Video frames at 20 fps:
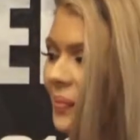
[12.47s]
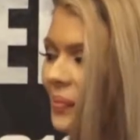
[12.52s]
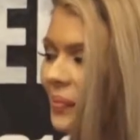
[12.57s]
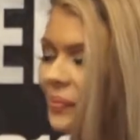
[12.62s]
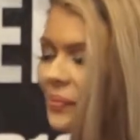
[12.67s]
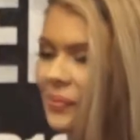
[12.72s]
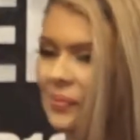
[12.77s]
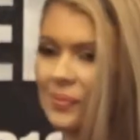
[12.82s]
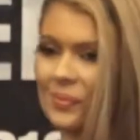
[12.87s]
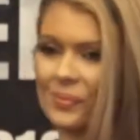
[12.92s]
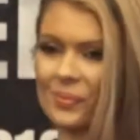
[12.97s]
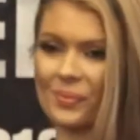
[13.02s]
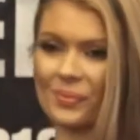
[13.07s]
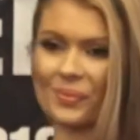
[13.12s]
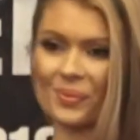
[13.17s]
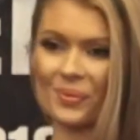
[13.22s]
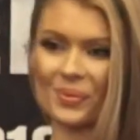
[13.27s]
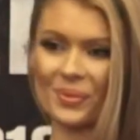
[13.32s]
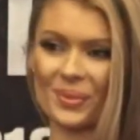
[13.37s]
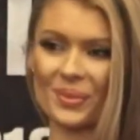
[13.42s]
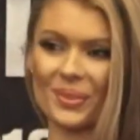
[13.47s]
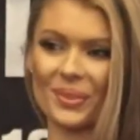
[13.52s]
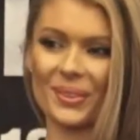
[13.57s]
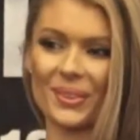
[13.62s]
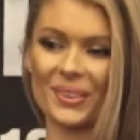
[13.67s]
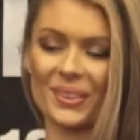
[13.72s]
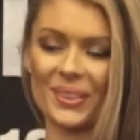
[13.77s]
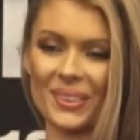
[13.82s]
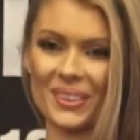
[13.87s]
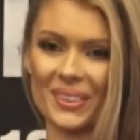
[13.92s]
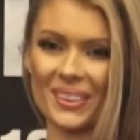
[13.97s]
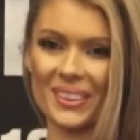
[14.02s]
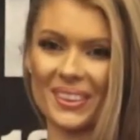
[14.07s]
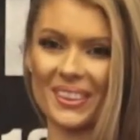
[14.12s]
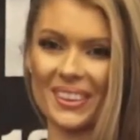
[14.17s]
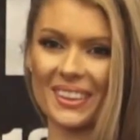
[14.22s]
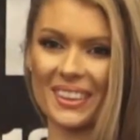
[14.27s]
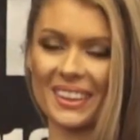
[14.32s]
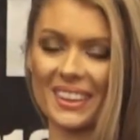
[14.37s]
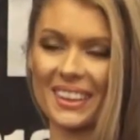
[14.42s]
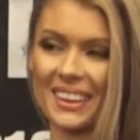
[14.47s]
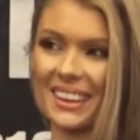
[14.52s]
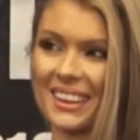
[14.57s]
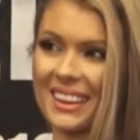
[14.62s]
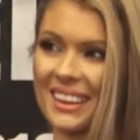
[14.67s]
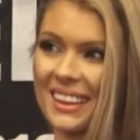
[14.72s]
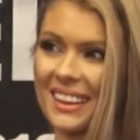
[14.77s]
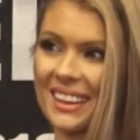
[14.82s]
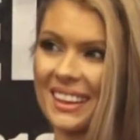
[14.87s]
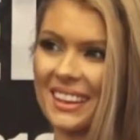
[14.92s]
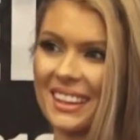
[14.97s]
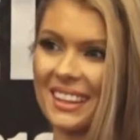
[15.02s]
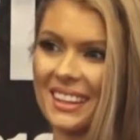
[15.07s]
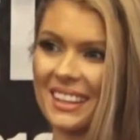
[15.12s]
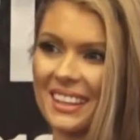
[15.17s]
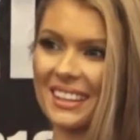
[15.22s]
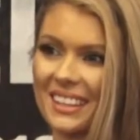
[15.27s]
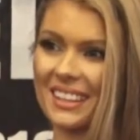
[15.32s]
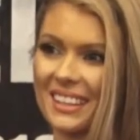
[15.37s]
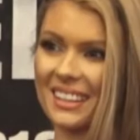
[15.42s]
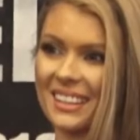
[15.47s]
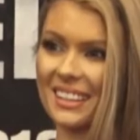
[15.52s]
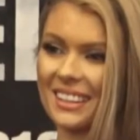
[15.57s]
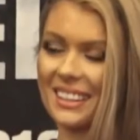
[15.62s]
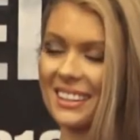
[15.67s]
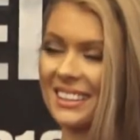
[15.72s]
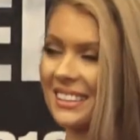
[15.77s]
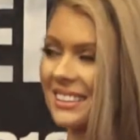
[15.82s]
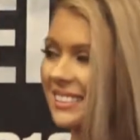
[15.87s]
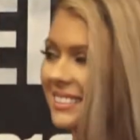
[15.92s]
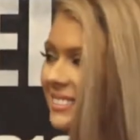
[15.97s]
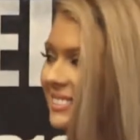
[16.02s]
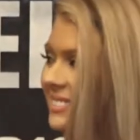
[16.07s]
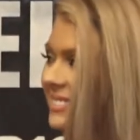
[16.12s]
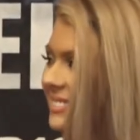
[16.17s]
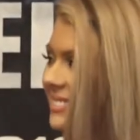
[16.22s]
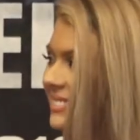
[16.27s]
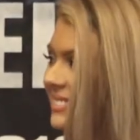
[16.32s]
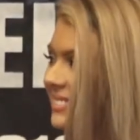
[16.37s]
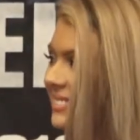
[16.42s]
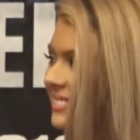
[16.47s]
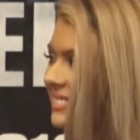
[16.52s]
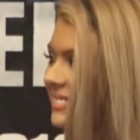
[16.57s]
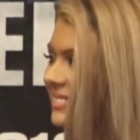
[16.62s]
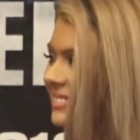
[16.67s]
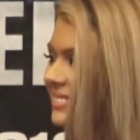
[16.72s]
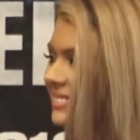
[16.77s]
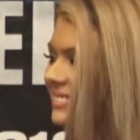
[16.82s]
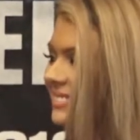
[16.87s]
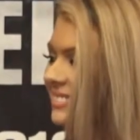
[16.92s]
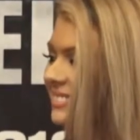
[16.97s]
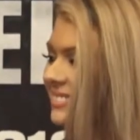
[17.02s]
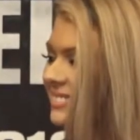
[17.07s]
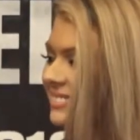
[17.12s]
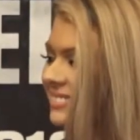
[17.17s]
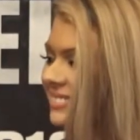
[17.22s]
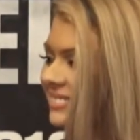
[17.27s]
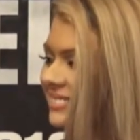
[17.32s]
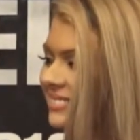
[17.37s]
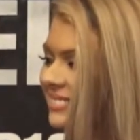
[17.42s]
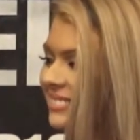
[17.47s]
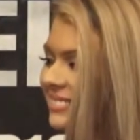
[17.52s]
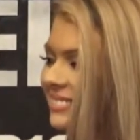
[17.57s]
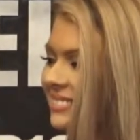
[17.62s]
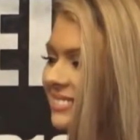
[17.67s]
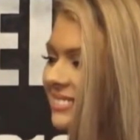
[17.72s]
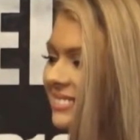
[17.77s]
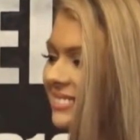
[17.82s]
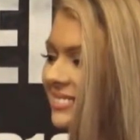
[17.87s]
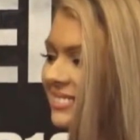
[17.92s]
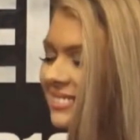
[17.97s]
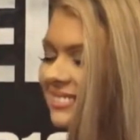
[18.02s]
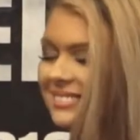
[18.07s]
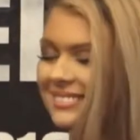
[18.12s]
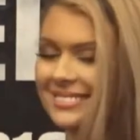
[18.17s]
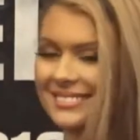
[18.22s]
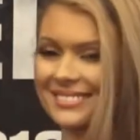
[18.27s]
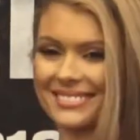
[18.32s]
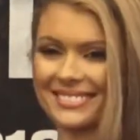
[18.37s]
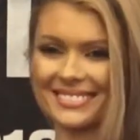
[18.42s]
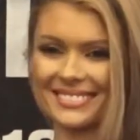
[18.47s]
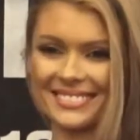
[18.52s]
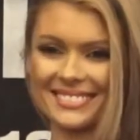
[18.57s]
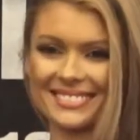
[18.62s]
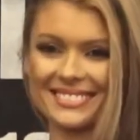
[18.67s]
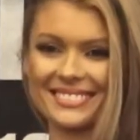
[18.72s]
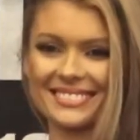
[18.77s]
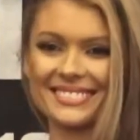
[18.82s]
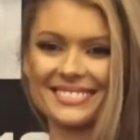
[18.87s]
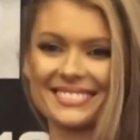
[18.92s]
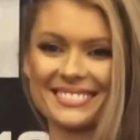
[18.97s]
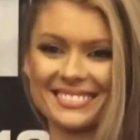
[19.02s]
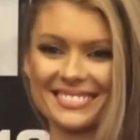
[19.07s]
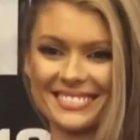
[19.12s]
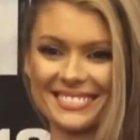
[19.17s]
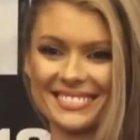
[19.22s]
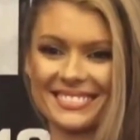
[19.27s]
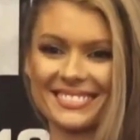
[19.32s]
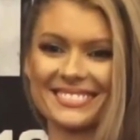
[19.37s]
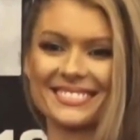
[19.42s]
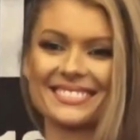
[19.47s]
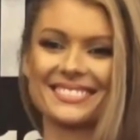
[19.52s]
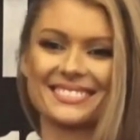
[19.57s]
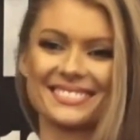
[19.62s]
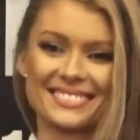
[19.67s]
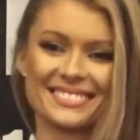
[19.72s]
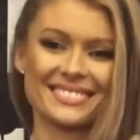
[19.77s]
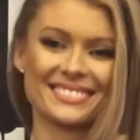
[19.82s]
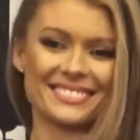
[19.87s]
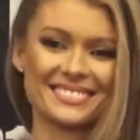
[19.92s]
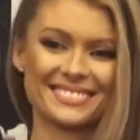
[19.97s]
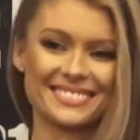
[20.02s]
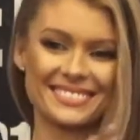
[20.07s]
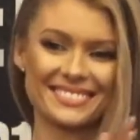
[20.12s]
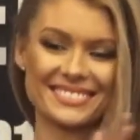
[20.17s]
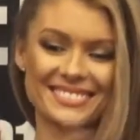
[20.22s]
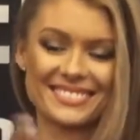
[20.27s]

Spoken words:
[no speech]